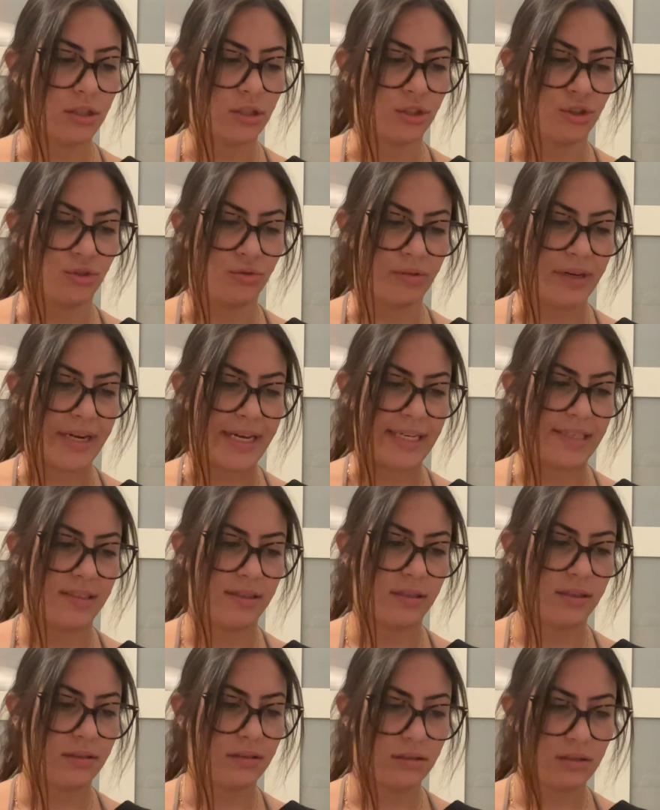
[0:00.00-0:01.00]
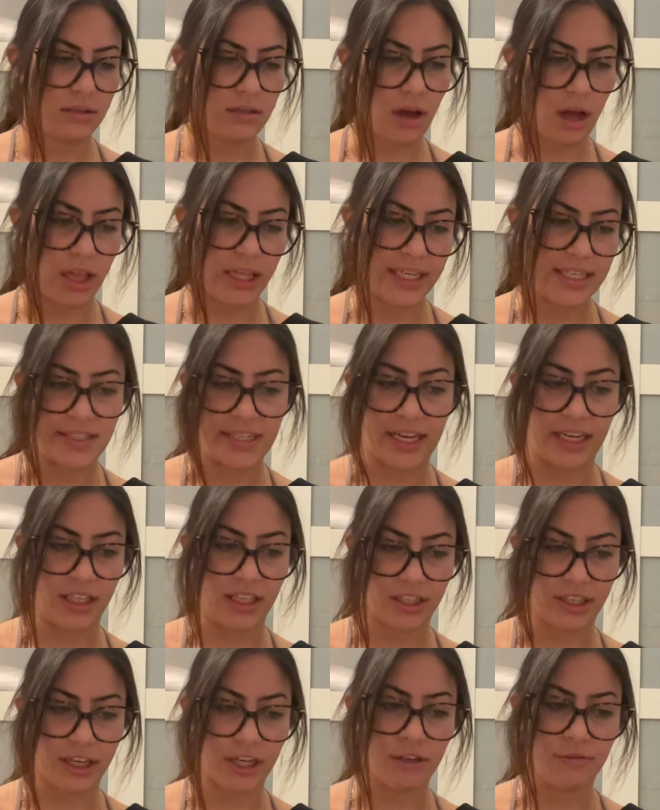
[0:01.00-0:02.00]
Great, Talia said,
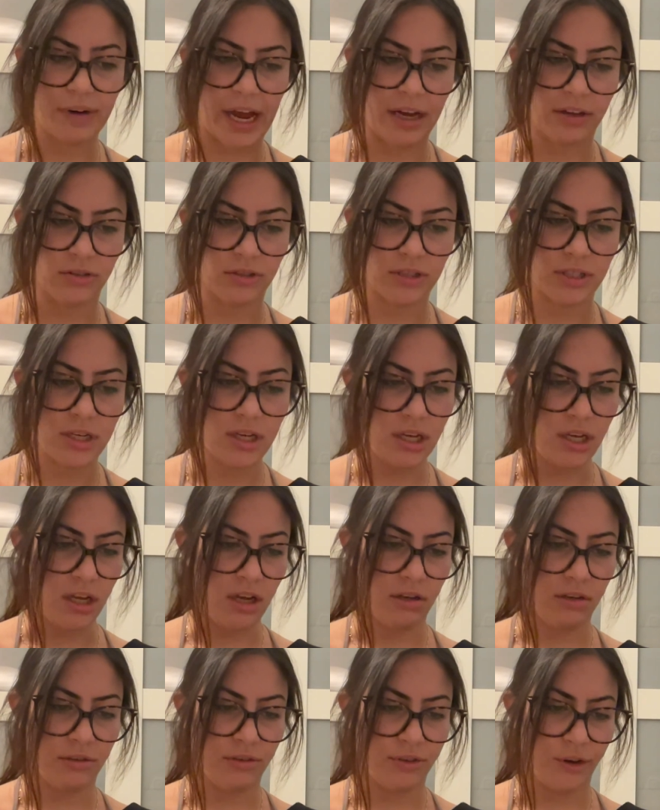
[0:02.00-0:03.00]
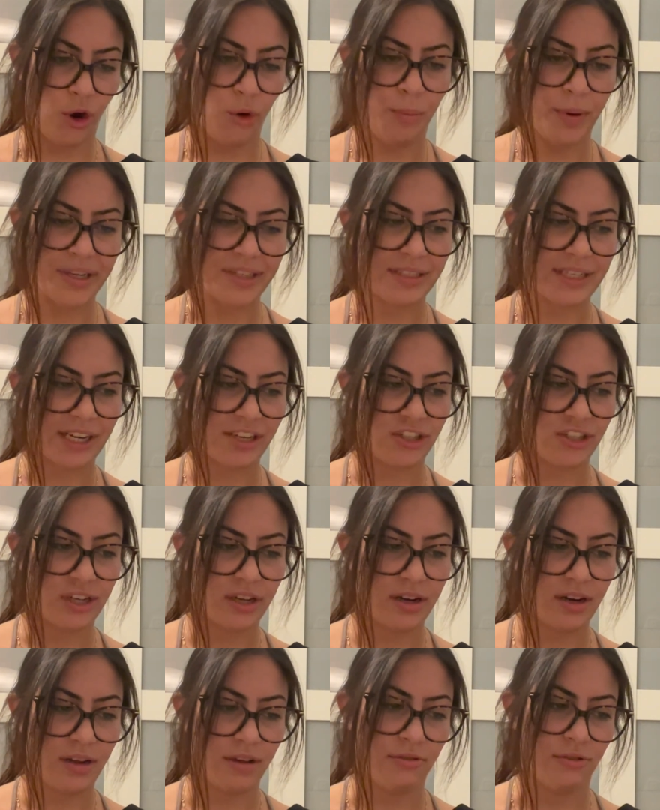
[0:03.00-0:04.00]
looking around. No bus
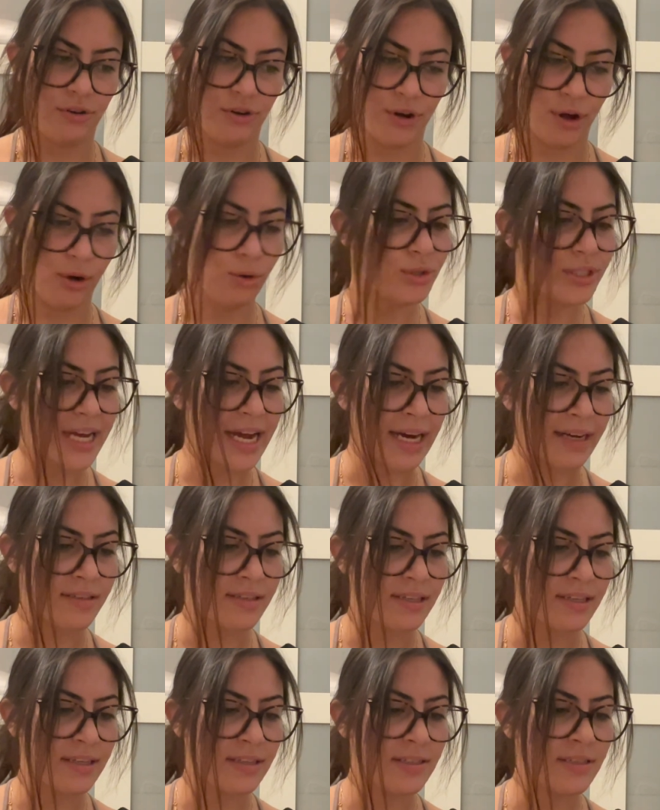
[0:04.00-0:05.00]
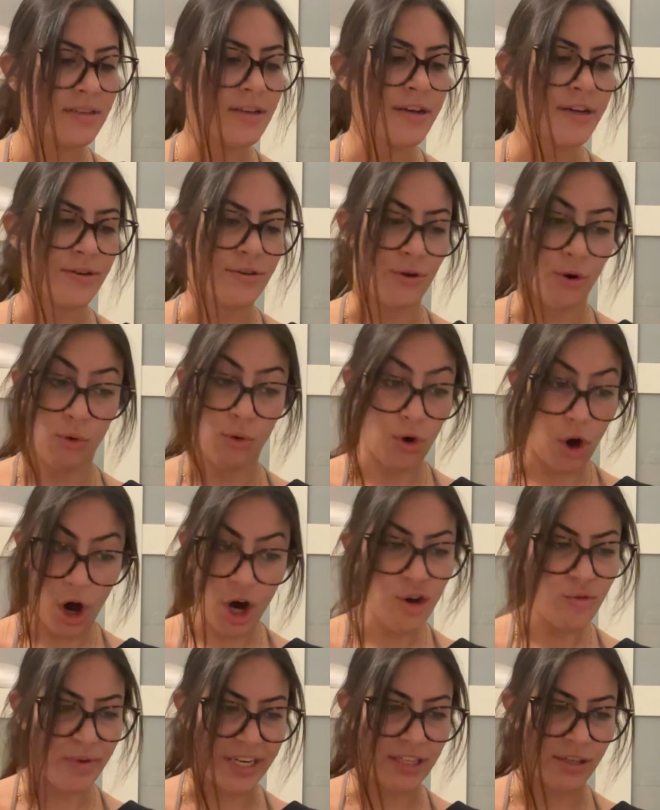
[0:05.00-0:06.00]
station, no taxis, no
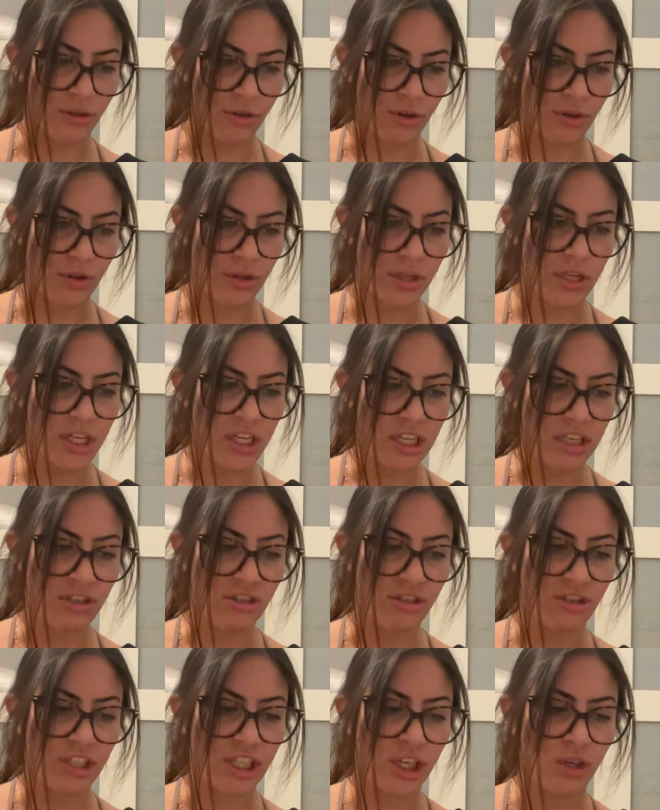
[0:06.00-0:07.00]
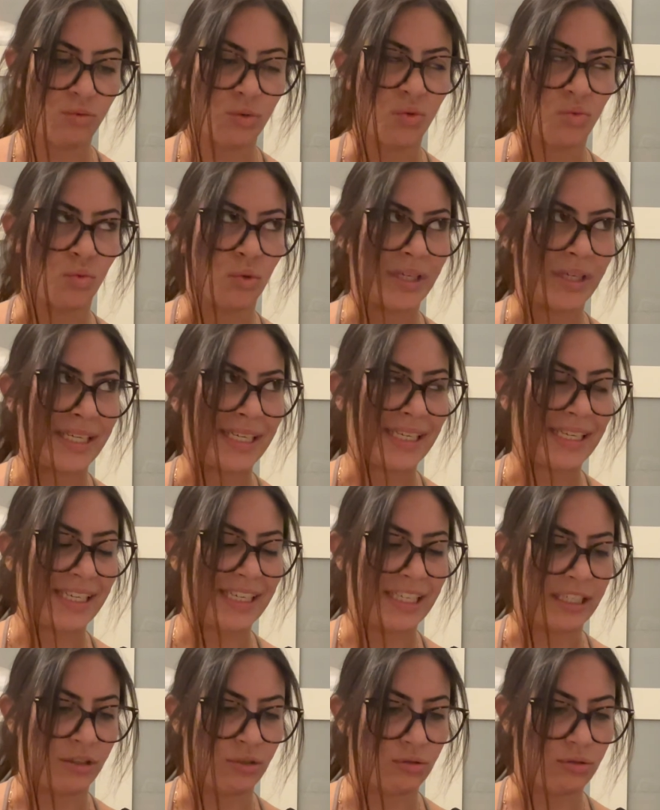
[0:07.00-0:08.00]
car rental, no way
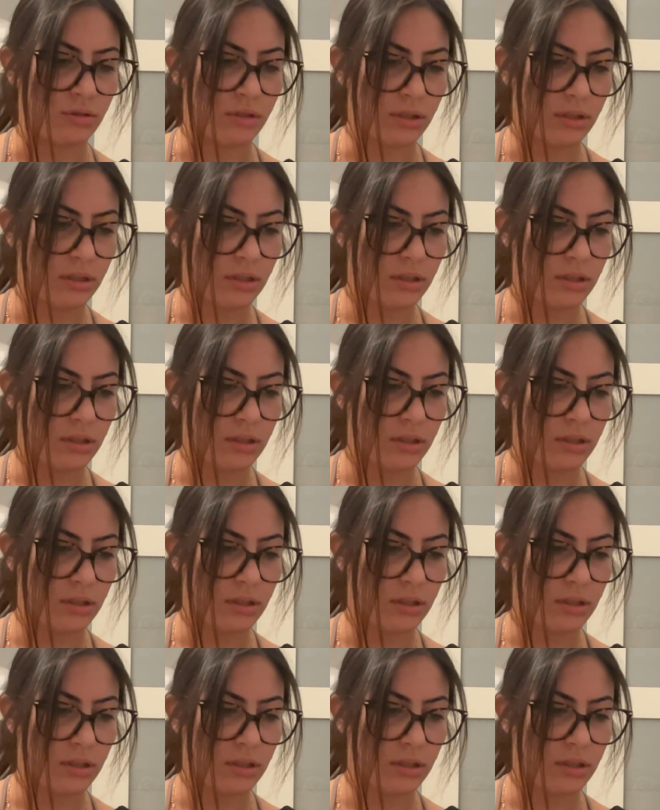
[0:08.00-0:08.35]
out.